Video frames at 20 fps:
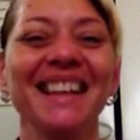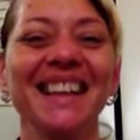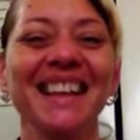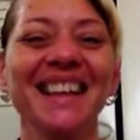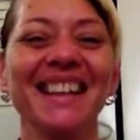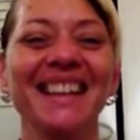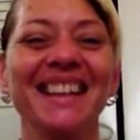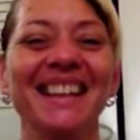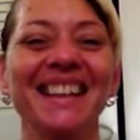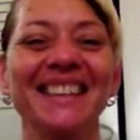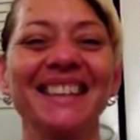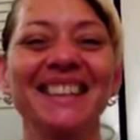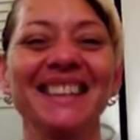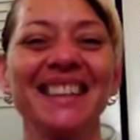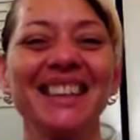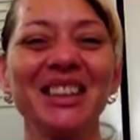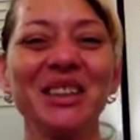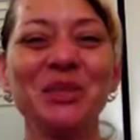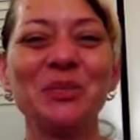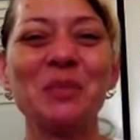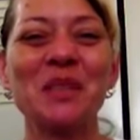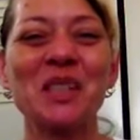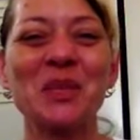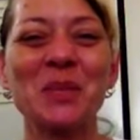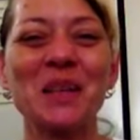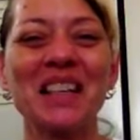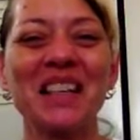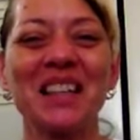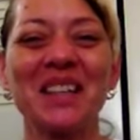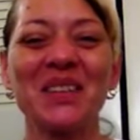Hey guys, it's Miss
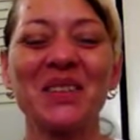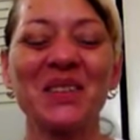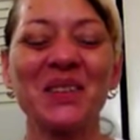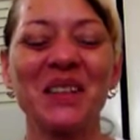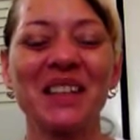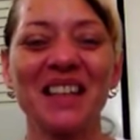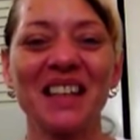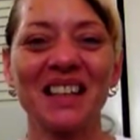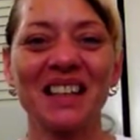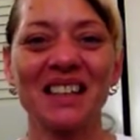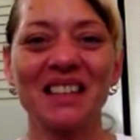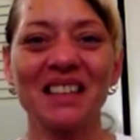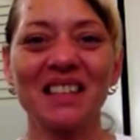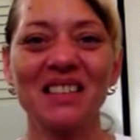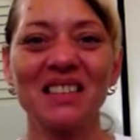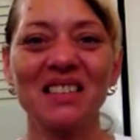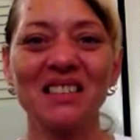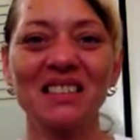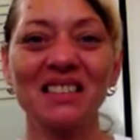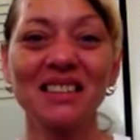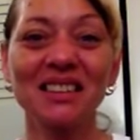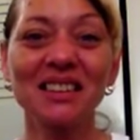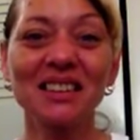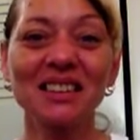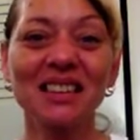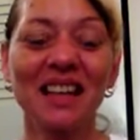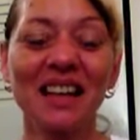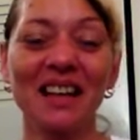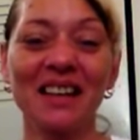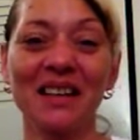Peanut thirty-eight here. This is
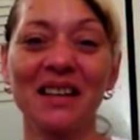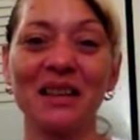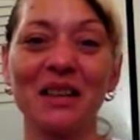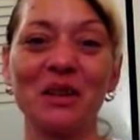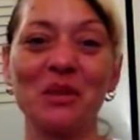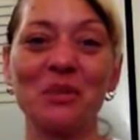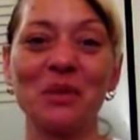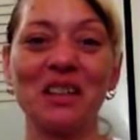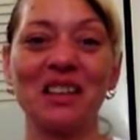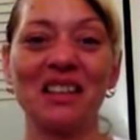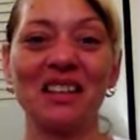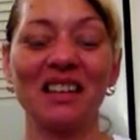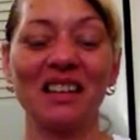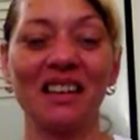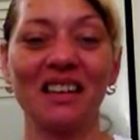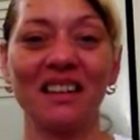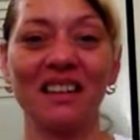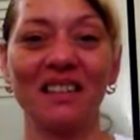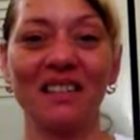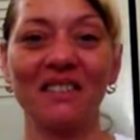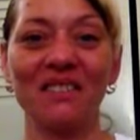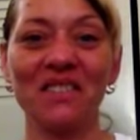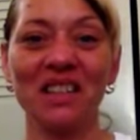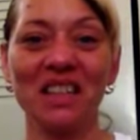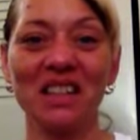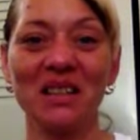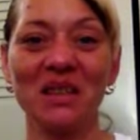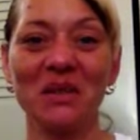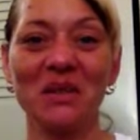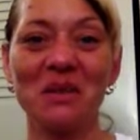kind of going to be a
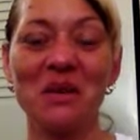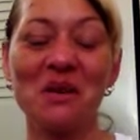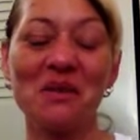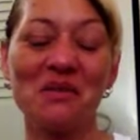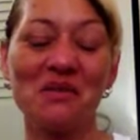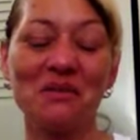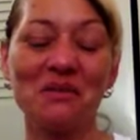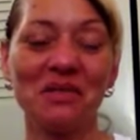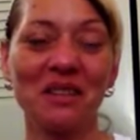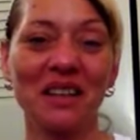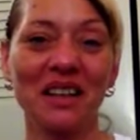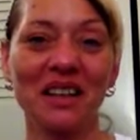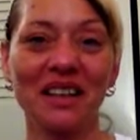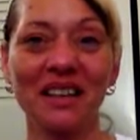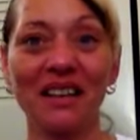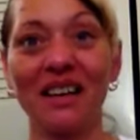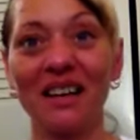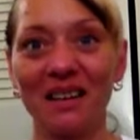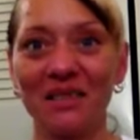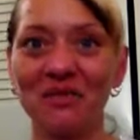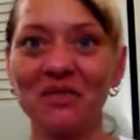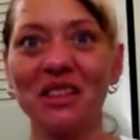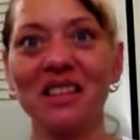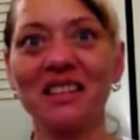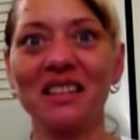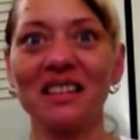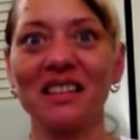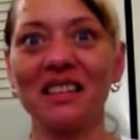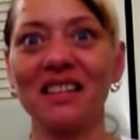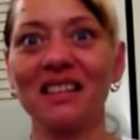video of like
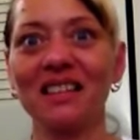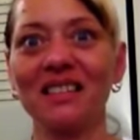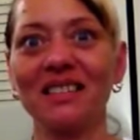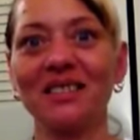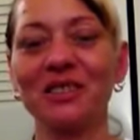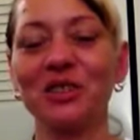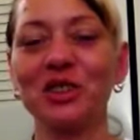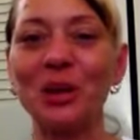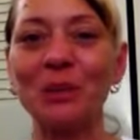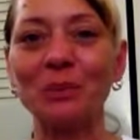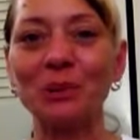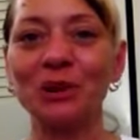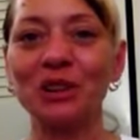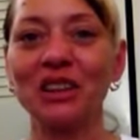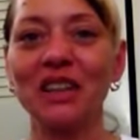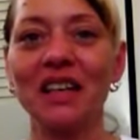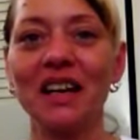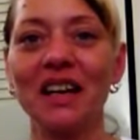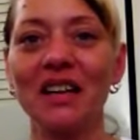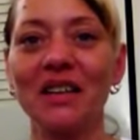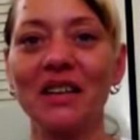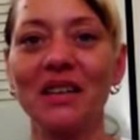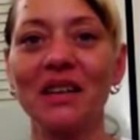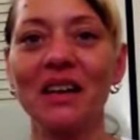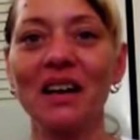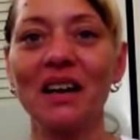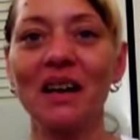everything jumbled together.